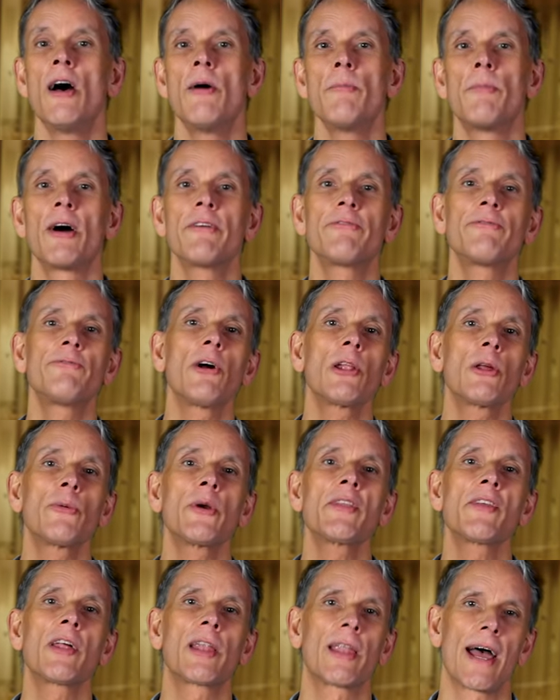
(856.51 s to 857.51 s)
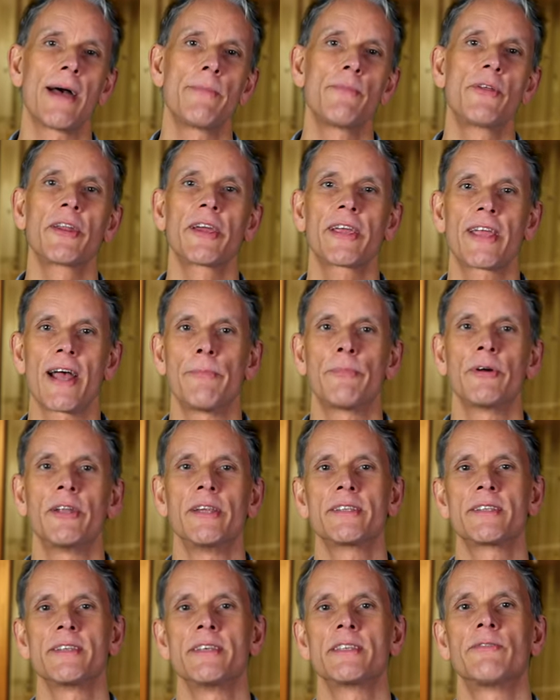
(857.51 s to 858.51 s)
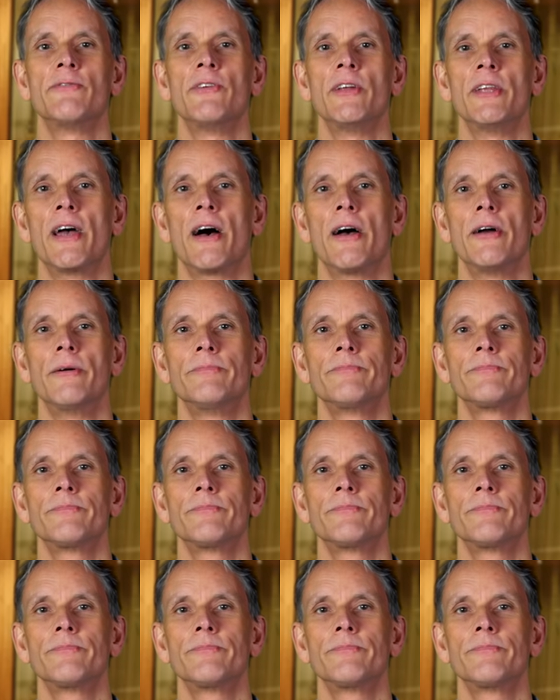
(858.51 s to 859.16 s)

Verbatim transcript: by following the lab that accompanies this video.